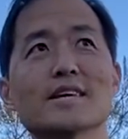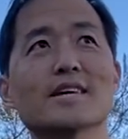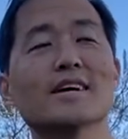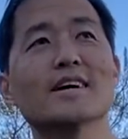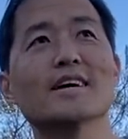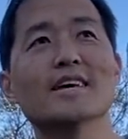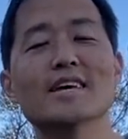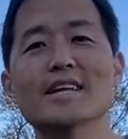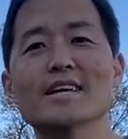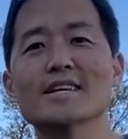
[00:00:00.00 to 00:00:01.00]
on the road,
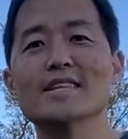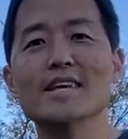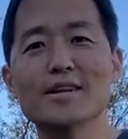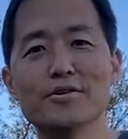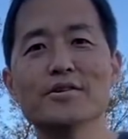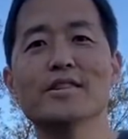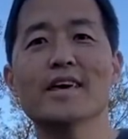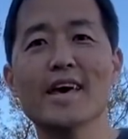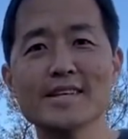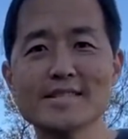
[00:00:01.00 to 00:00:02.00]
especially in my
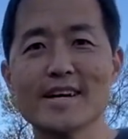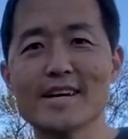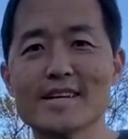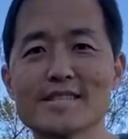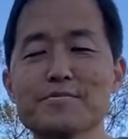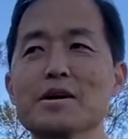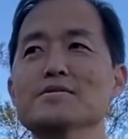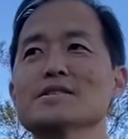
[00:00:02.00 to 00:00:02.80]
RV travels to national